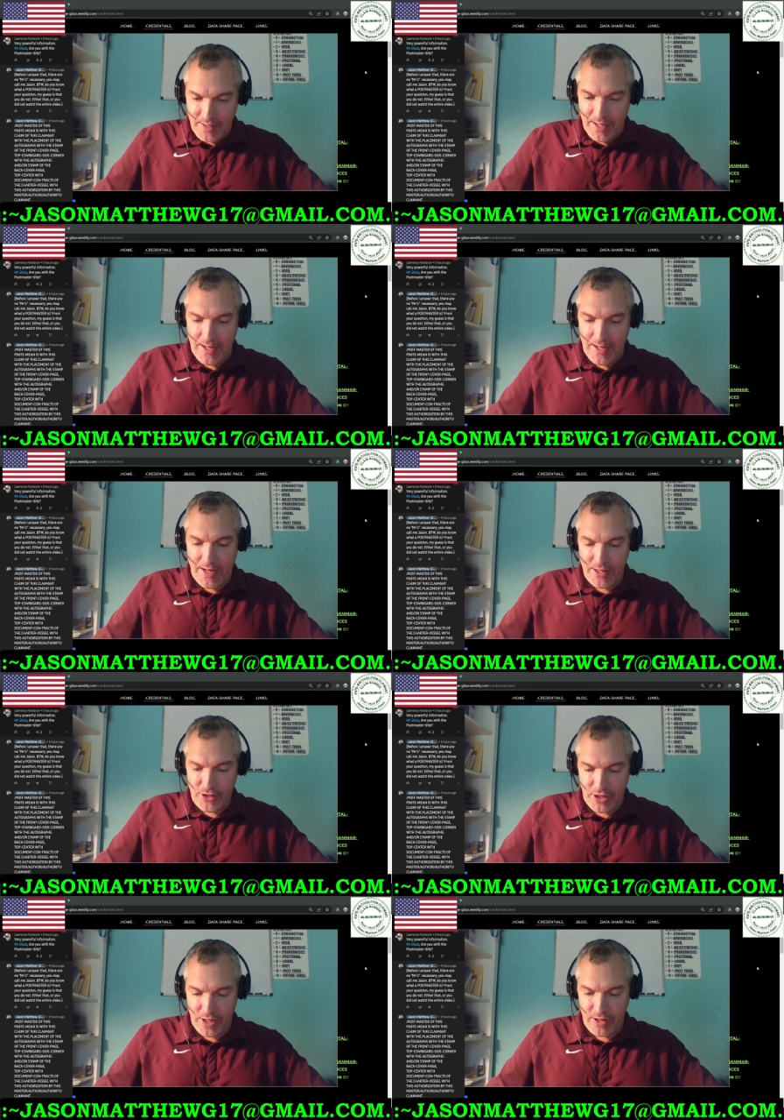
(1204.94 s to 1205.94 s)
And then I
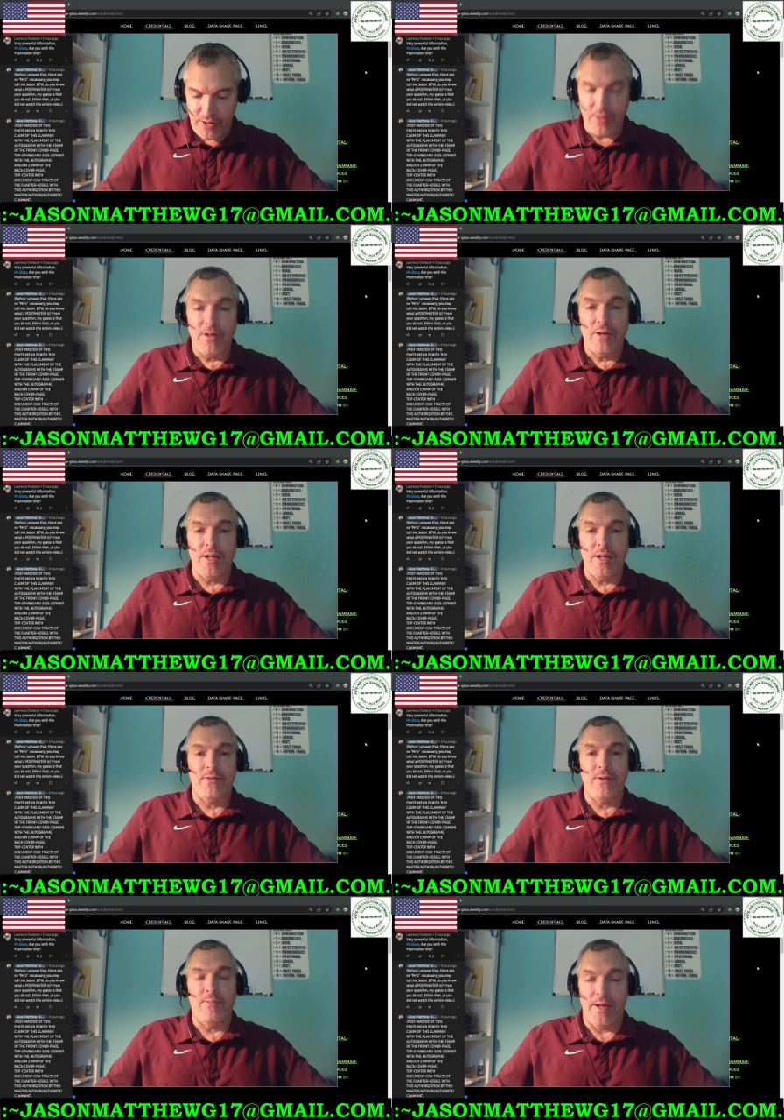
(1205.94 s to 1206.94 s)
share a
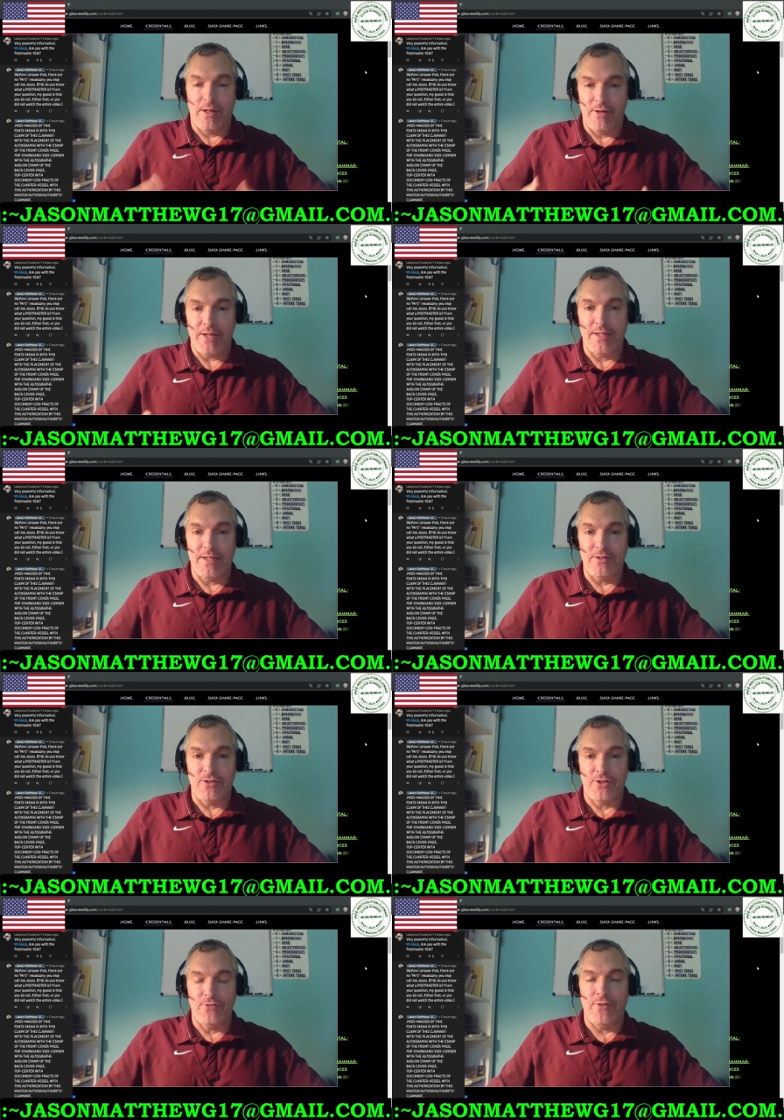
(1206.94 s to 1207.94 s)
correct, my correct sentence
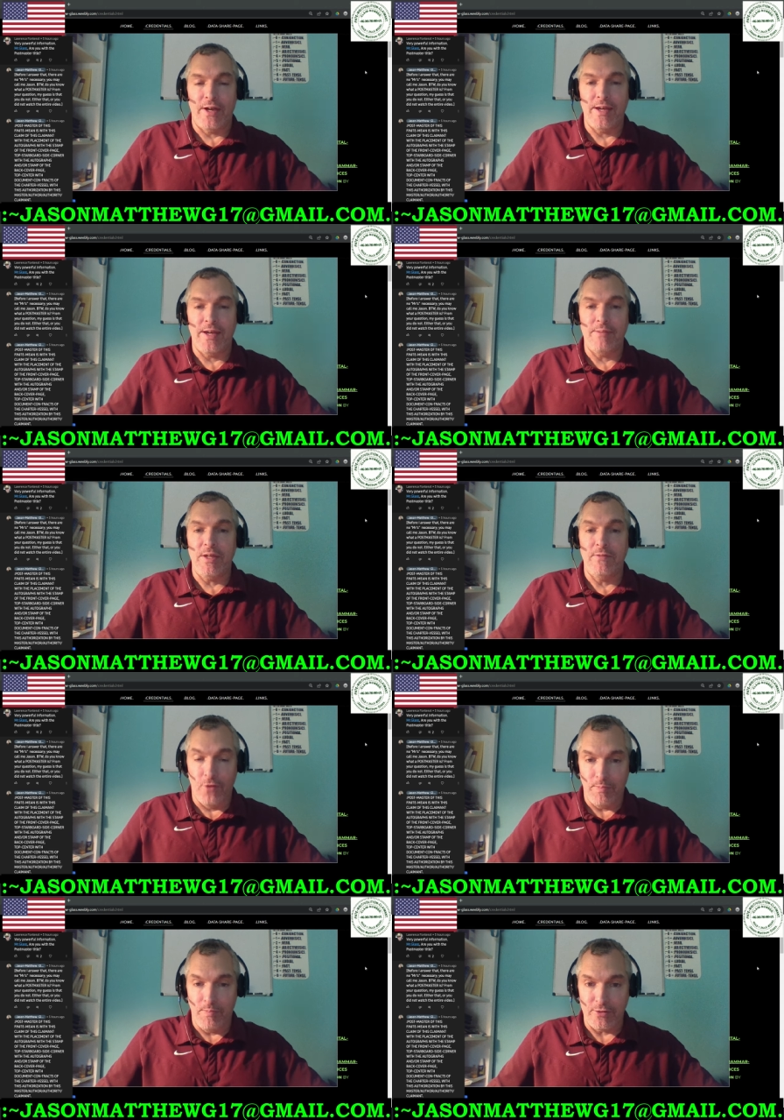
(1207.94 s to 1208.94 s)
structure, finite meaning
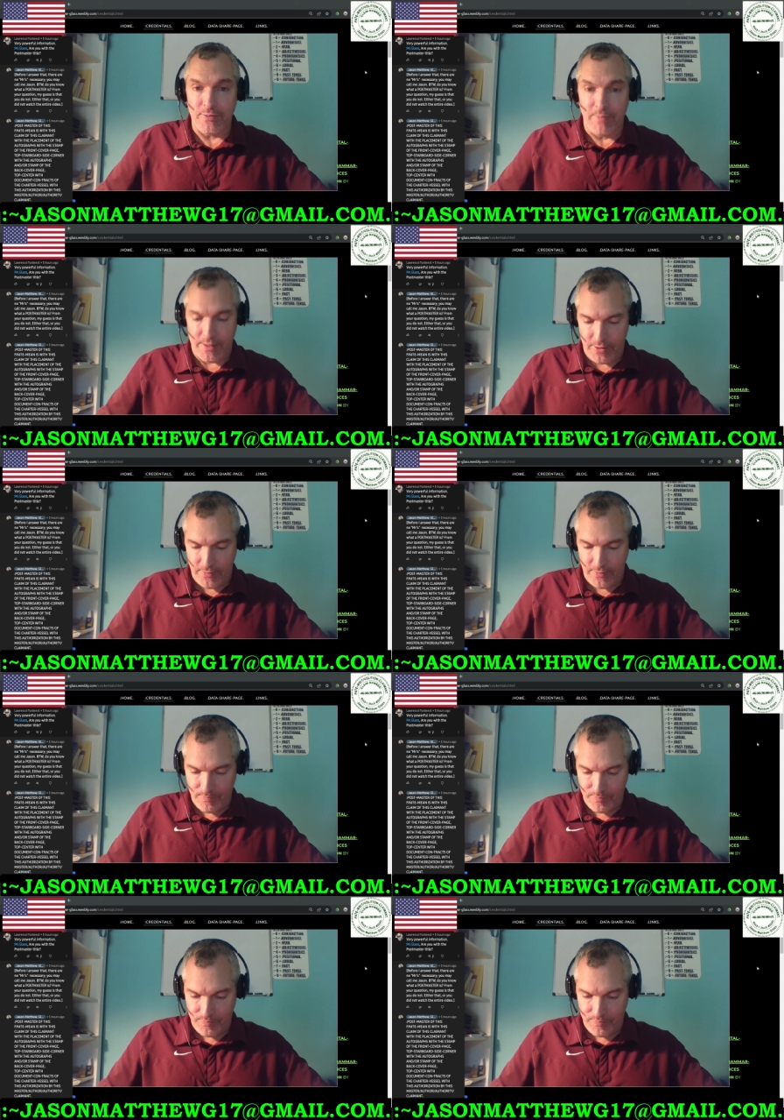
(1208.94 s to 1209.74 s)
for postmaster,